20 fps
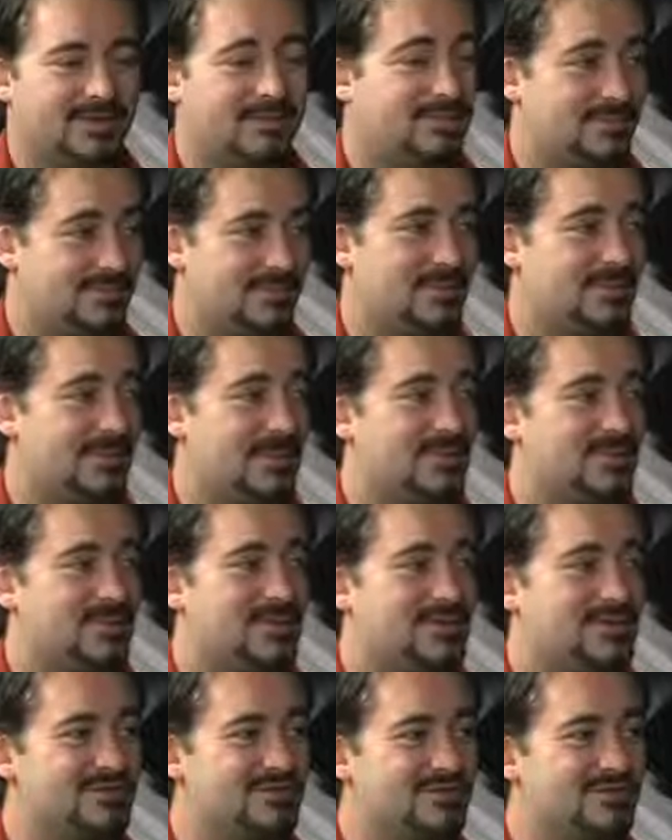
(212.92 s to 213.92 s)
You had a
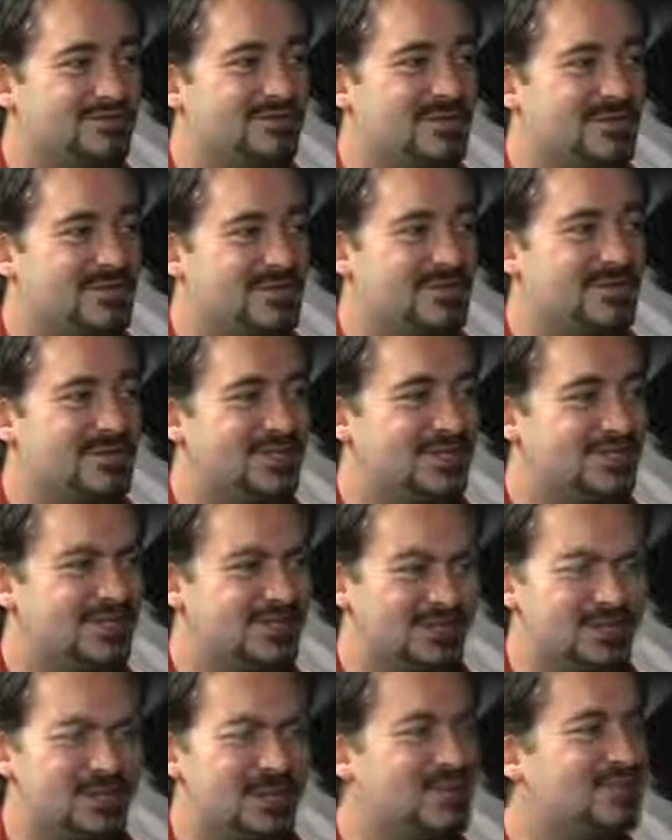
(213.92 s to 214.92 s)
wonderful fight scene
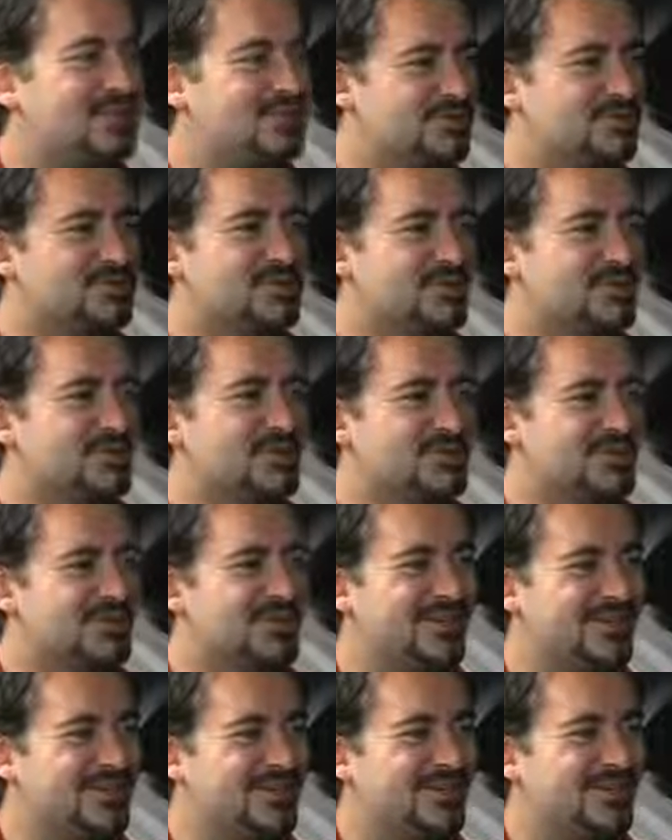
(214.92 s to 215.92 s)
with a very awesome
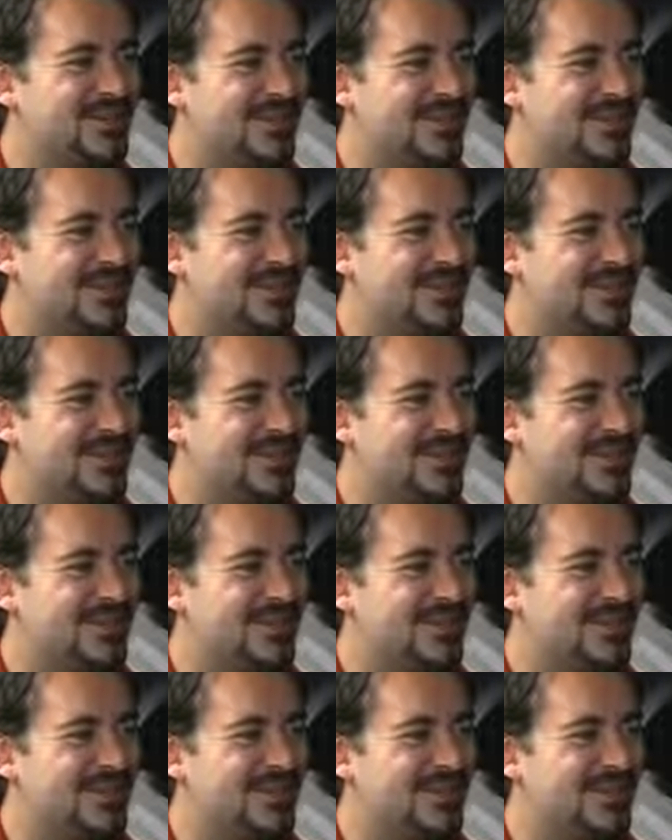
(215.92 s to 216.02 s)
sword.